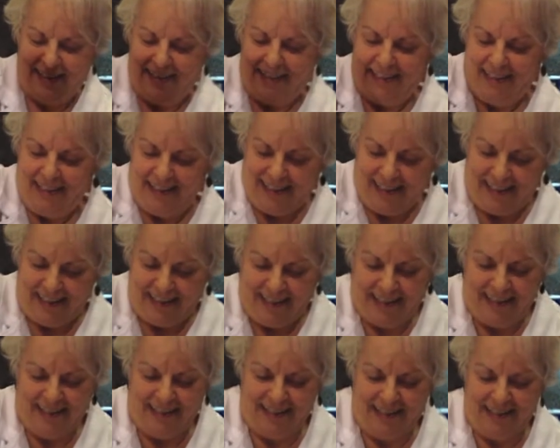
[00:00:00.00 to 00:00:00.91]

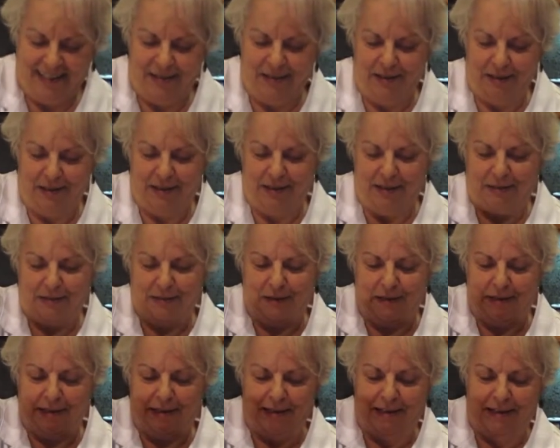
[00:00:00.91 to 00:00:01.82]
the angel,
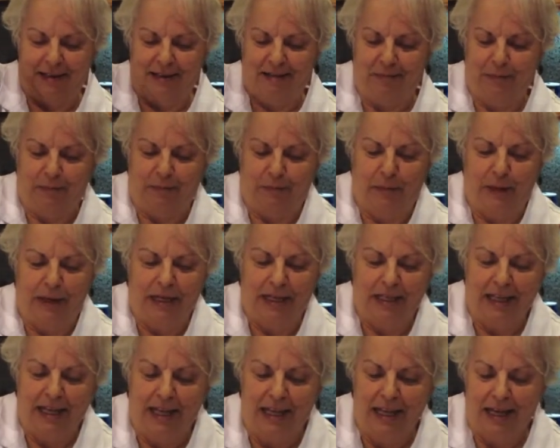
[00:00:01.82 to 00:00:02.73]
the stuff for the
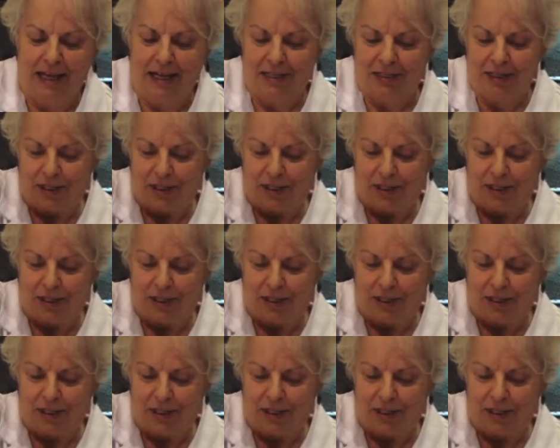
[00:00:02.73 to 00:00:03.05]
angel.